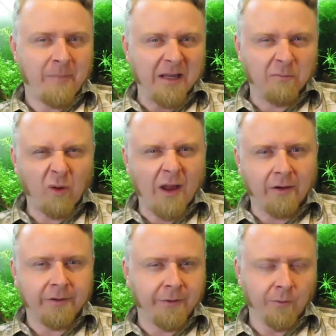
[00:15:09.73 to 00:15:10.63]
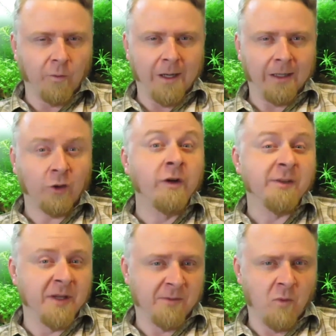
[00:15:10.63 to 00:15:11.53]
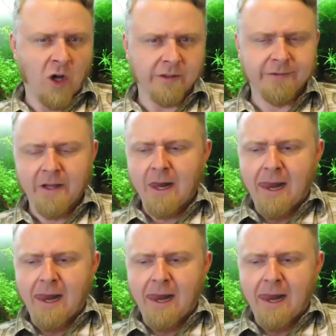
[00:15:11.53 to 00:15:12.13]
big brother to Christmas moss.